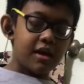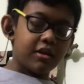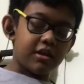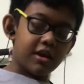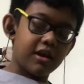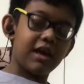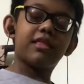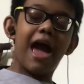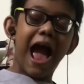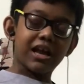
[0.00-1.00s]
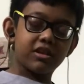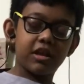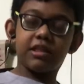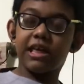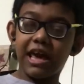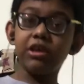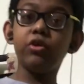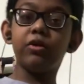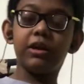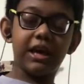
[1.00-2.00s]
the thing you
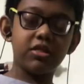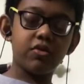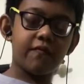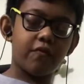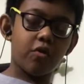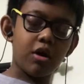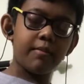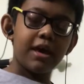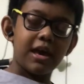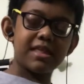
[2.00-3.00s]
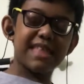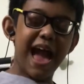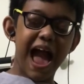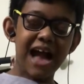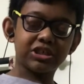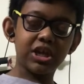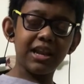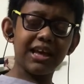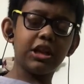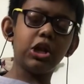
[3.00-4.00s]
need to form is
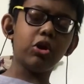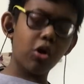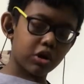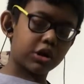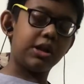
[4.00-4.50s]
actually look